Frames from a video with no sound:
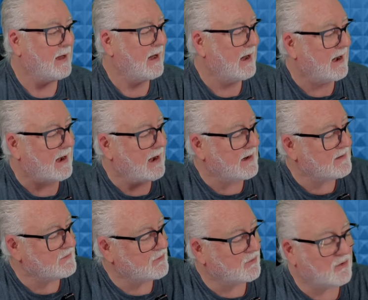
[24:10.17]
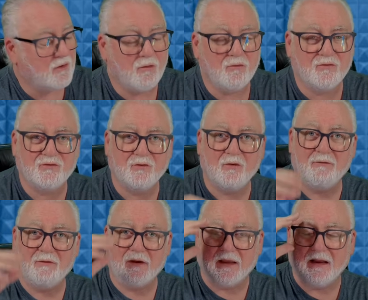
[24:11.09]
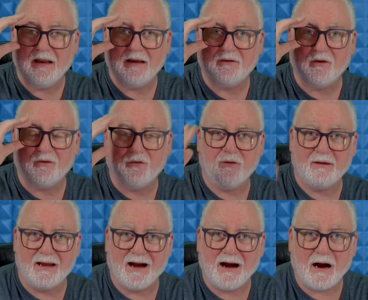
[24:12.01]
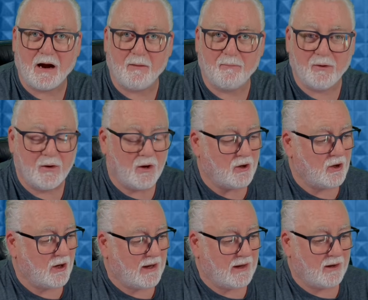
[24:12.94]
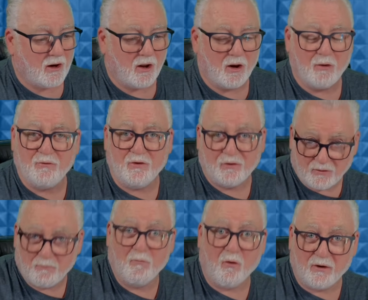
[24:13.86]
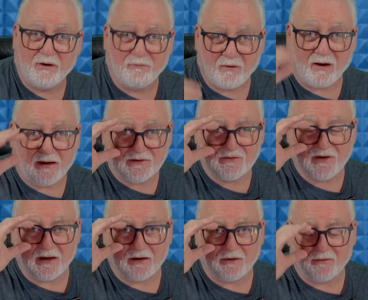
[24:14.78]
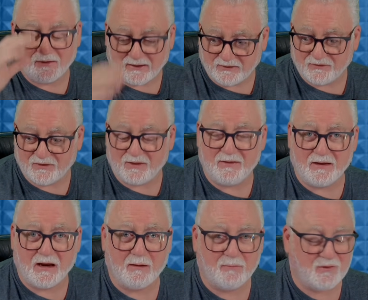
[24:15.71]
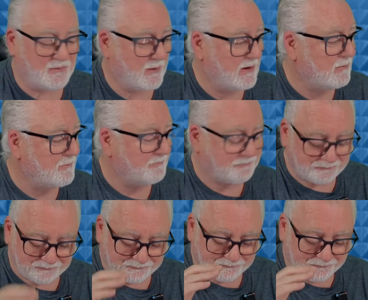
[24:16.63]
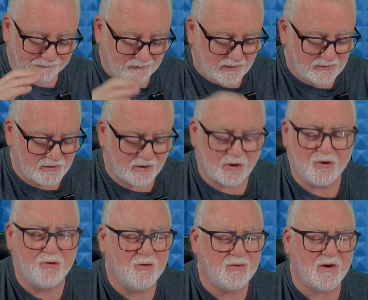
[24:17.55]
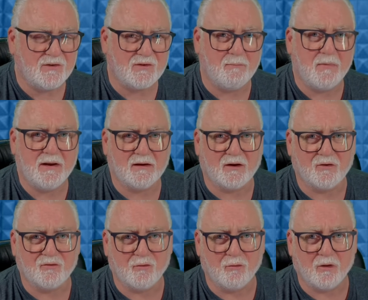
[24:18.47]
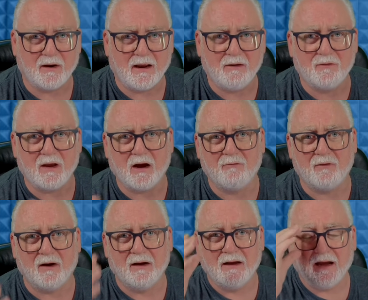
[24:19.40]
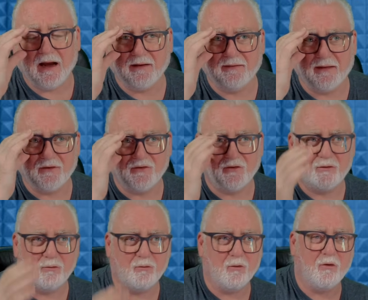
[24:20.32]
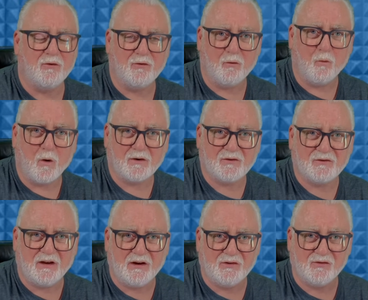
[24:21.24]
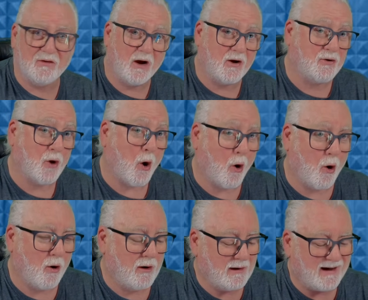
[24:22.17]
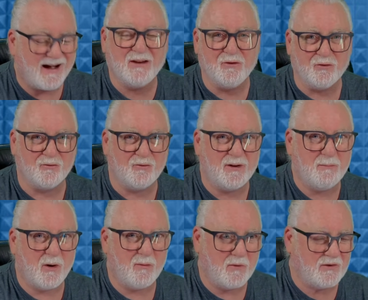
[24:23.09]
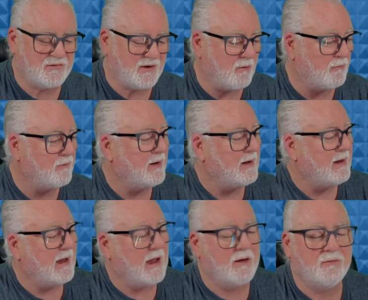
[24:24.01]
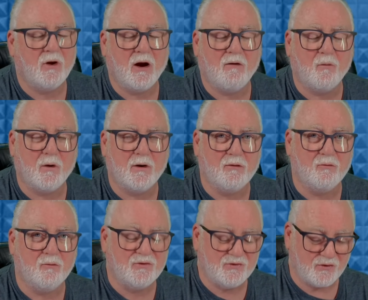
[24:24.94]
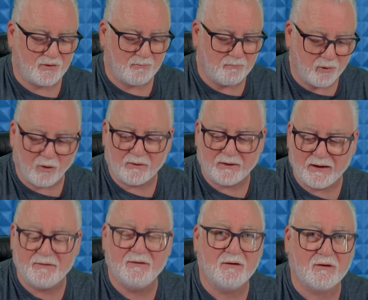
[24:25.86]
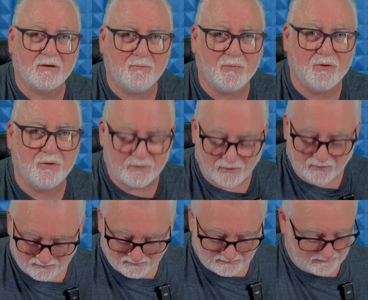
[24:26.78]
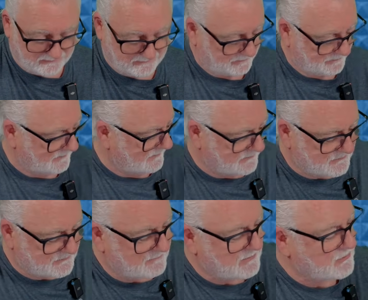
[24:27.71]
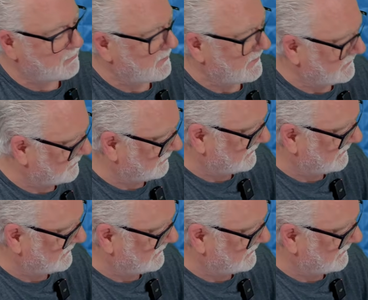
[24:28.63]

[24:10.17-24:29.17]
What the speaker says: And you can also, if you connect it to the app, it'll allow you to modify certain things in the app as well. You can use it as a MIDI controller if you have a digital audio workstation, a DAW. I use Reaper myself. If you have one of those, you can plug it into your computer. Does it have a USB?